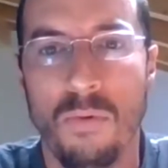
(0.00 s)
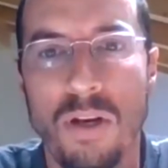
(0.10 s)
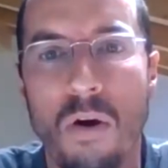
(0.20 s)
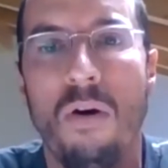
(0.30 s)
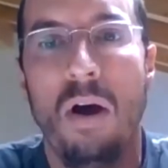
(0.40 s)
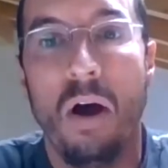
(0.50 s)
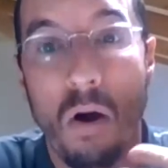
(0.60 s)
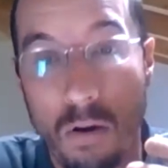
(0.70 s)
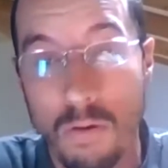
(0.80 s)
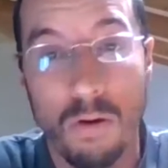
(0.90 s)
We know
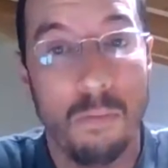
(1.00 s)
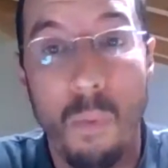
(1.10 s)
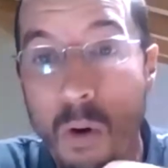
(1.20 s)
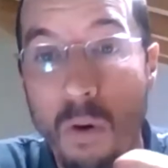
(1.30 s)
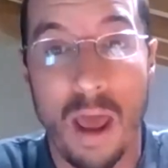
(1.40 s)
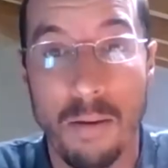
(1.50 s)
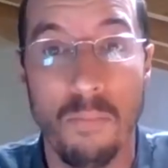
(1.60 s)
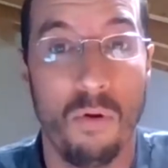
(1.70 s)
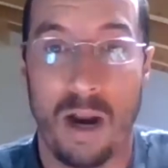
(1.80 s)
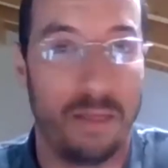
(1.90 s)
more and
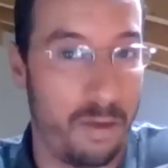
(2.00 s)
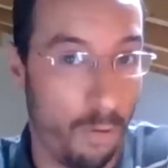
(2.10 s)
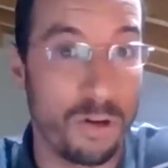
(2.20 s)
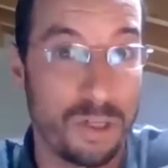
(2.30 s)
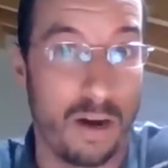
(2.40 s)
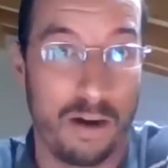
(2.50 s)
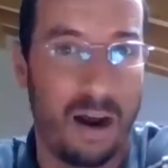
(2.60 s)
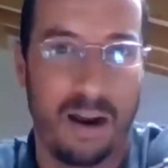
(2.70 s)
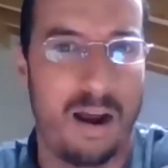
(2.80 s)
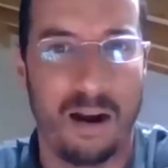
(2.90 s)
more, and the rocks are
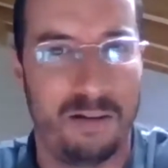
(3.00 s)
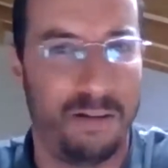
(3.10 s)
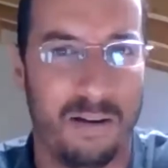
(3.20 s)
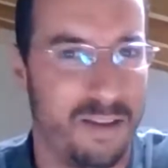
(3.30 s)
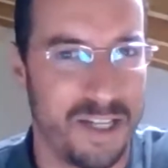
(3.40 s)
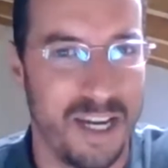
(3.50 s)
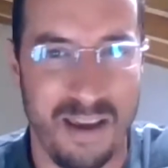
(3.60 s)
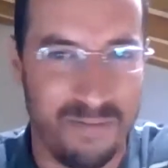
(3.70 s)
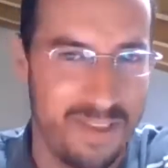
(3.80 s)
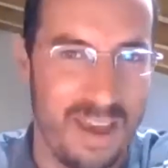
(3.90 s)
the
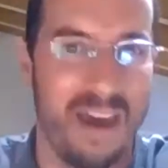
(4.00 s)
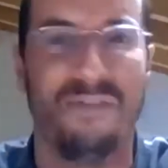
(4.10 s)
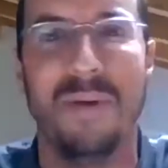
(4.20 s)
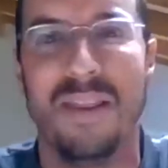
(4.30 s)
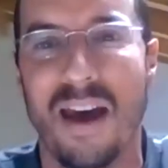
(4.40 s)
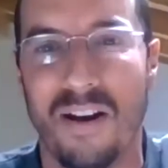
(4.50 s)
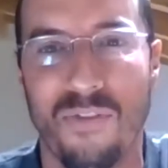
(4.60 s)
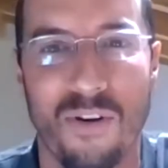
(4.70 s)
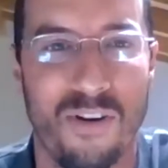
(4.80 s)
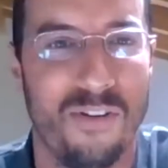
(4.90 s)
same. They have been there
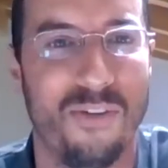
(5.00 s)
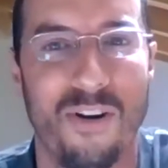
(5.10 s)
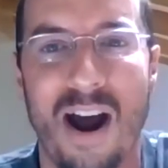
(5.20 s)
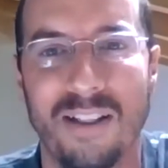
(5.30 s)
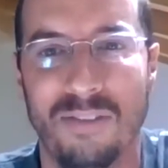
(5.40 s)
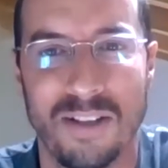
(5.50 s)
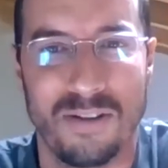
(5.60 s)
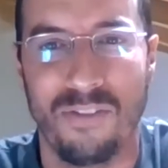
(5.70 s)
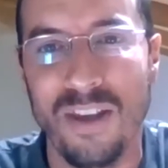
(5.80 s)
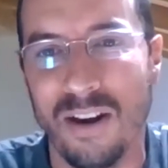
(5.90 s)
for hundreds
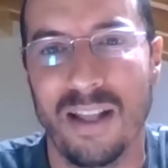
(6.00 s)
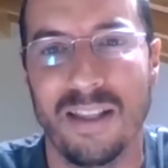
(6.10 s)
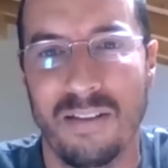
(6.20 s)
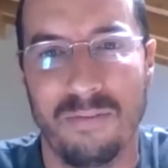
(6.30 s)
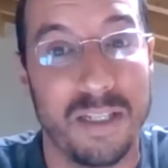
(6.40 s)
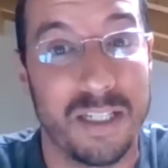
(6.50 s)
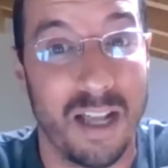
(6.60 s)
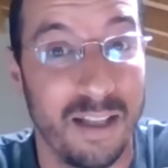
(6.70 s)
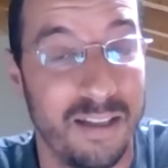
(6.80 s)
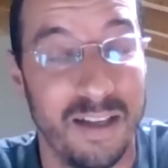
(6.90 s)
of years and have been
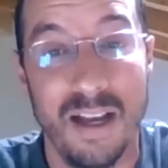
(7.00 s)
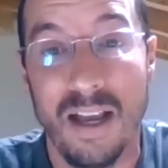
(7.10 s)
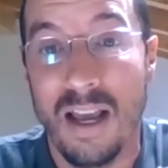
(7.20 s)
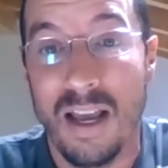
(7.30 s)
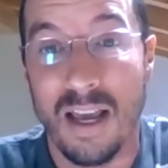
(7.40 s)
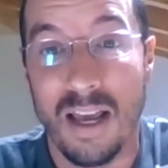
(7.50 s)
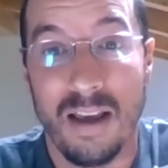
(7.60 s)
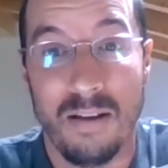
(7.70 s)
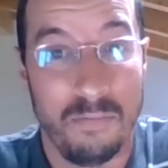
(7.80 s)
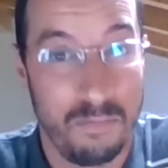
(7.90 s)
studied
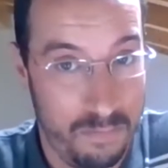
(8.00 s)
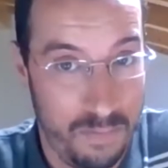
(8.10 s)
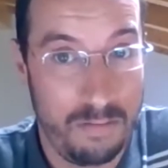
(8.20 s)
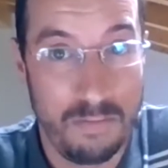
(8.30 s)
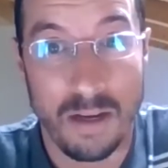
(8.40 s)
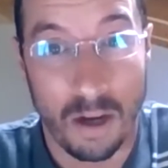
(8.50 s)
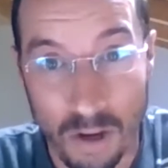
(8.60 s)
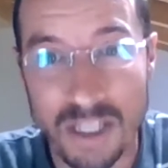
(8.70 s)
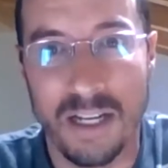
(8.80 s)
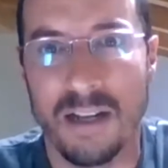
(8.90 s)

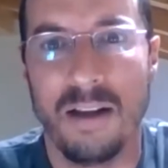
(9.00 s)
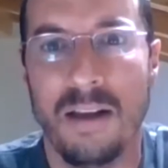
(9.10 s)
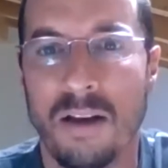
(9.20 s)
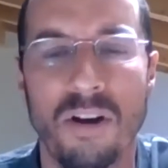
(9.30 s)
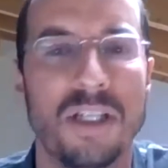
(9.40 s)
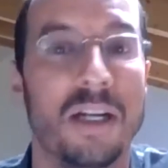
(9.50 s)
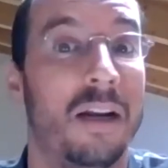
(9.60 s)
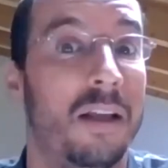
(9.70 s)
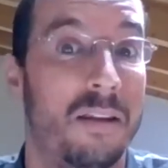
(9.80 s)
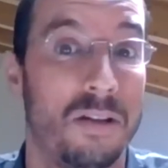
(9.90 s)
increasingly
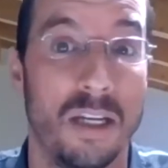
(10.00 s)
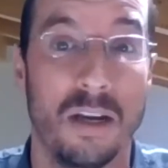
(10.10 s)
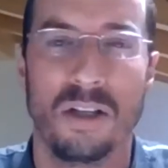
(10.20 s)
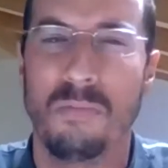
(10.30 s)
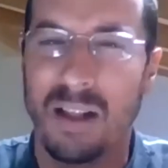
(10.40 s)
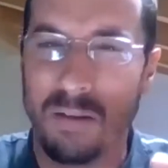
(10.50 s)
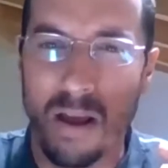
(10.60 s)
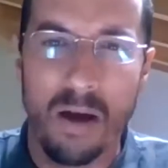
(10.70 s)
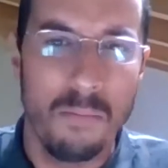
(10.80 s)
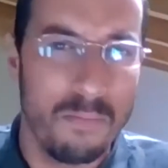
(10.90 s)
in these years, but
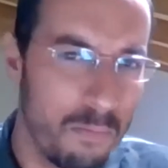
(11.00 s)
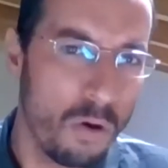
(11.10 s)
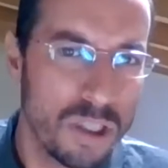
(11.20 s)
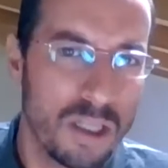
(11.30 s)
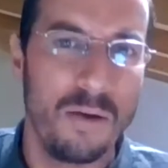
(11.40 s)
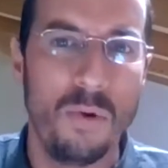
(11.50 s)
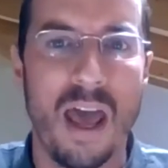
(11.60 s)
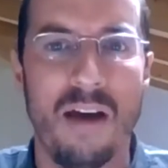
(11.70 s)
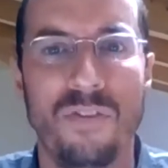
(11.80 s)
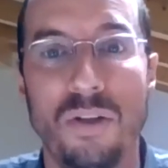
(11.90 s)
mostly we
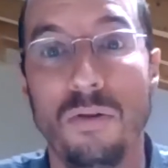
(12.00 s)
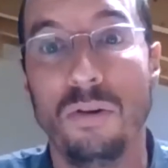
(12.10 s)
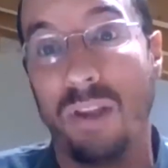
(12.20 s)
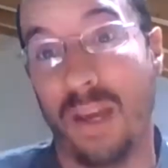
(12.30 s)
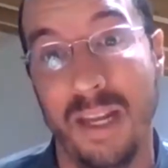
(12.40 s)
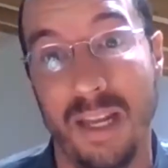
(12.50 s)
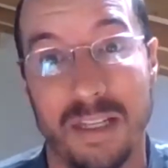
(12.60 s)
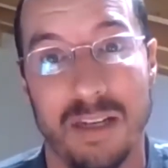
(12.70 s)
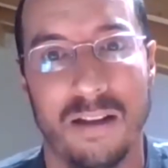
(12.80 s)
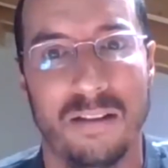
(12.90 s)
have new
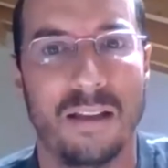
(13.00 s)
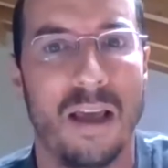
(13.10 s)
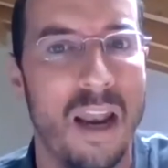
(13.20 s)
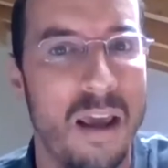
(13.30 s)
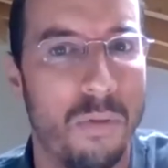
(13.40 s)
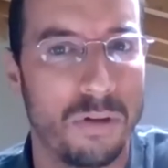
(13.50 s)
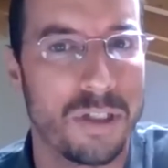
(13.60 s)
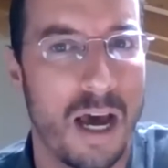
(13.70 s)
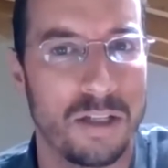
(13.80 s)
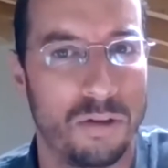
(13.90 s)
techniques that enables
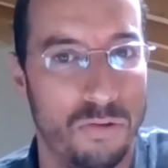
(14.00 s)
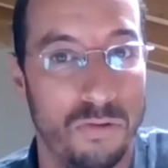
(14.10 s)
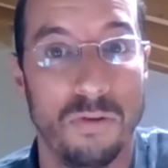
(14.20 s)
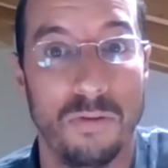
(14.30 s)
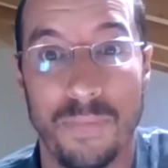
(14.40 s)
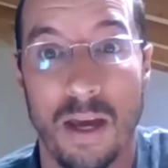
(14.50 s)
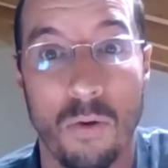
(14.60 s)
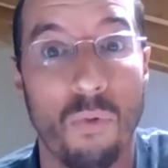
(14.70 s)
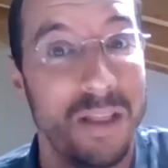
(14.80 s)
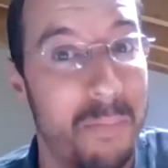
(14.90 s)
us to
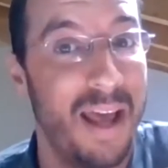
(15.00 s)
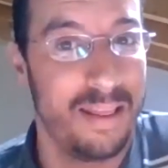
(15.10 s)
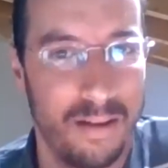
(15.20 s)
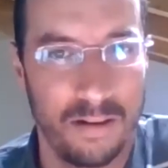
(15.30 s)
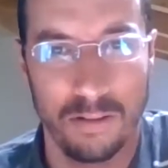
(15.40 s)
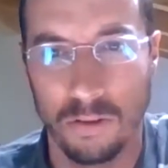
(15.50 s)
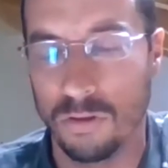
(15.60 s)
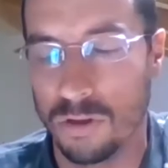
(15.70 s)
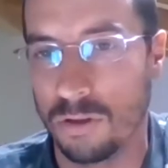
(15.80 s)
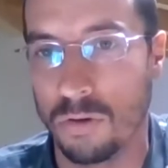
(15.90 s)
read better
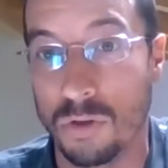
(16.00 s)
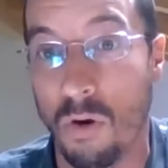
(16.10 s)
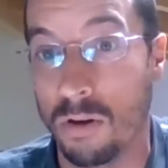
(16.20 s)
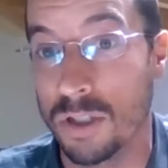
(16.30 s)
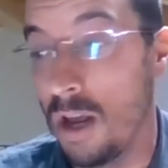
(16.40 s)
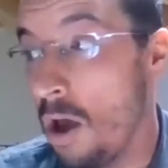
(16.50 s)
those rocks.